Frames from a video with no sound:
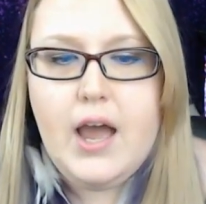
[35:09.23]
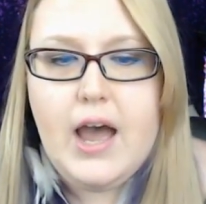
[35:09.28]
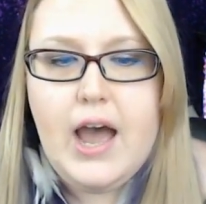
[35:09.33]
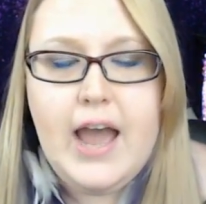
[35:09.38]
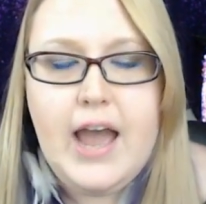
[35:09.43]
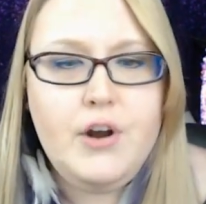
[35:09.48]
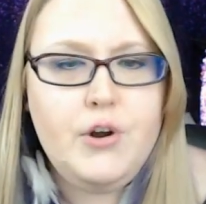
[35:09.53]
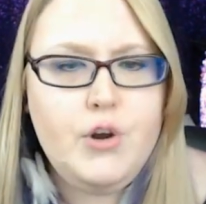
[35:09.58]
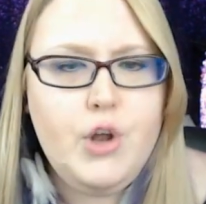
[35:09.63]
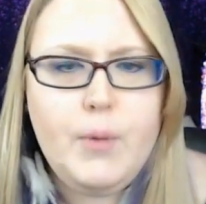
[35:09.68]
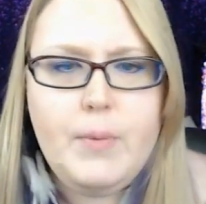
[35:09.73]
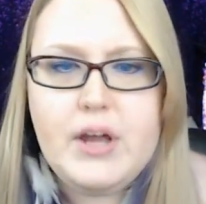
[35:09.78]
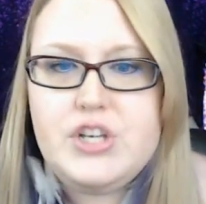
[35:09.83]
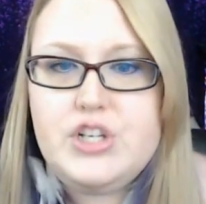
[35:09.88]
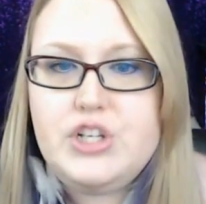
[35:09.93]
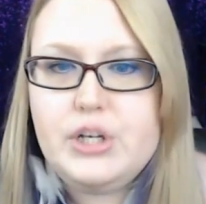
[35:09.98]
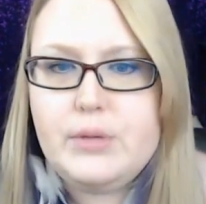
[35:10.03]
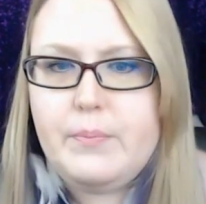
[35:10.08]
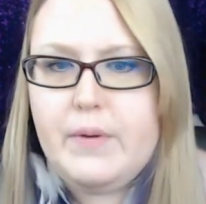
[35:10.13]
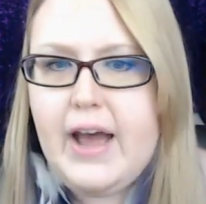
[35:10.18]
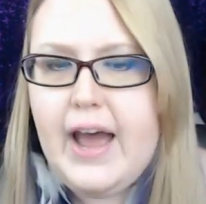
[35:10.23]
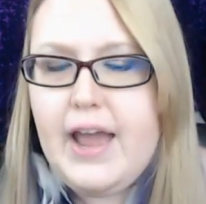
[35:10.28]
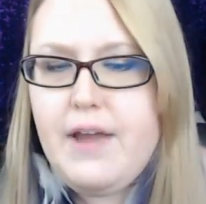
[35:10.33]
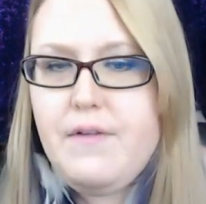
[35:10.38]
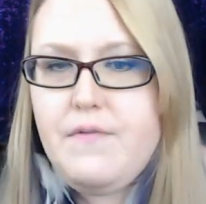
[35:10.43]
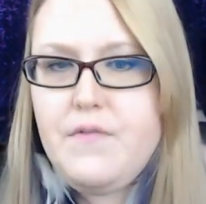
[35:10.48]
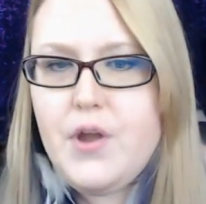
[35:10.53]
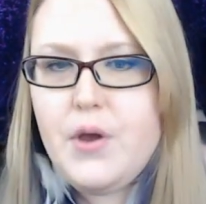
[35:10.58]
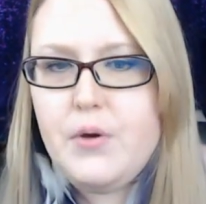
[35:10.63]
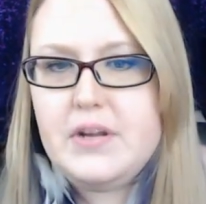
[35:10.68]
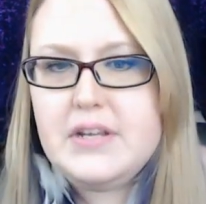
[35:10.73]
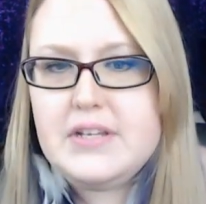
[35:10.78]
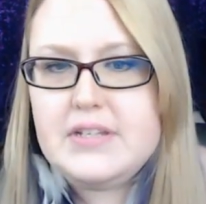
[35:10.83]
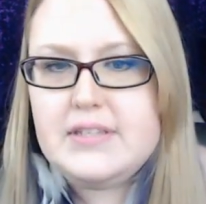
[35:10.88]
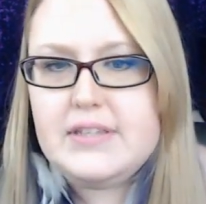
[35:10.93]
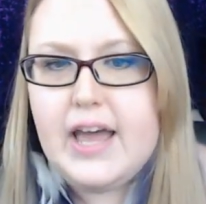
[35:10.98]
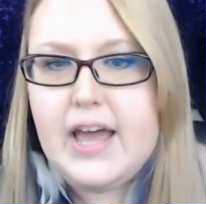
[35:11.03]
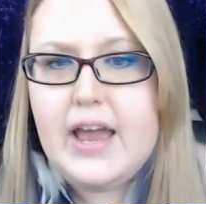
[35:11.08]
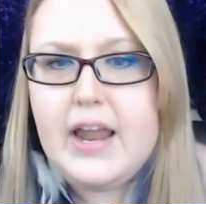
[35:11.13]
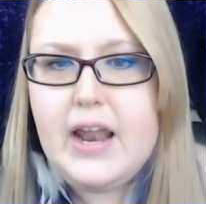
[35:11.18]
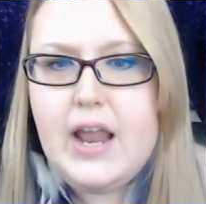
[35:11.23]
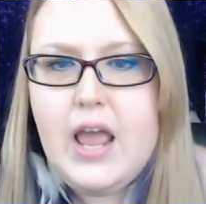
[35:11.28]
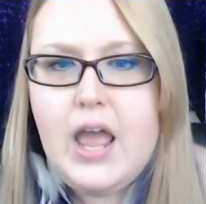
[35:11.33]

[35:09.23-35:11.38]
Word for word: i don't know about you but i've noticed that